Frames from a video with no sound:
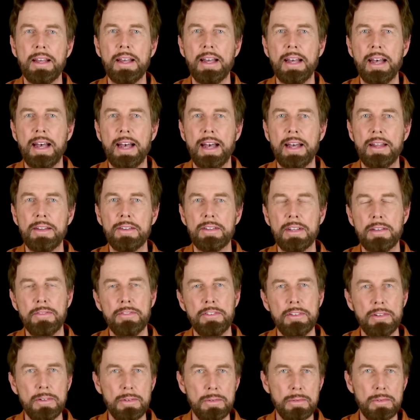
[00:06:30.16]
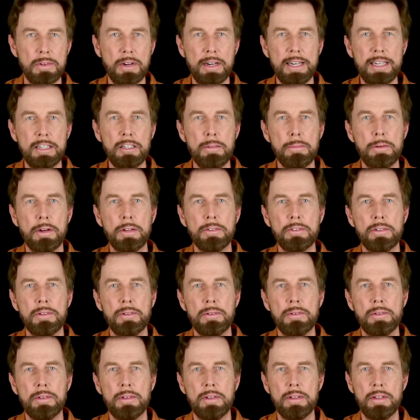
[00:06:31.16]
And if you click the
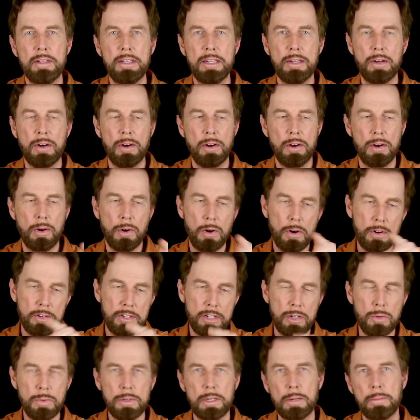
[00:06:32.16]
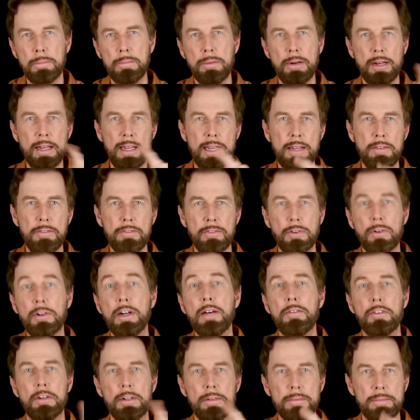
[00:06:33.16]
button, the audio will play
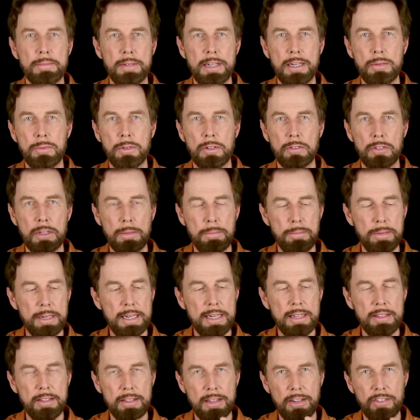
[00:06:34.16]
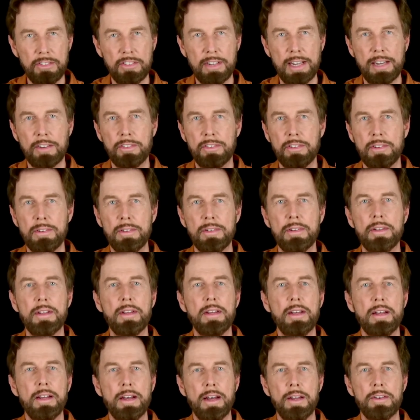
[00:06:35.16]
forever. It will repeat this section
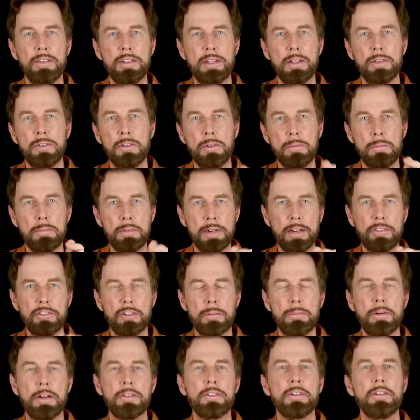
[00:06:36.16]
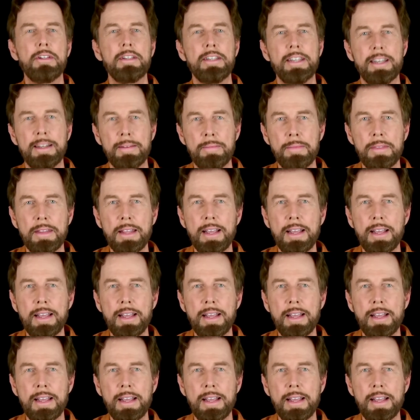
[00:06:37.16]
until you press the button again.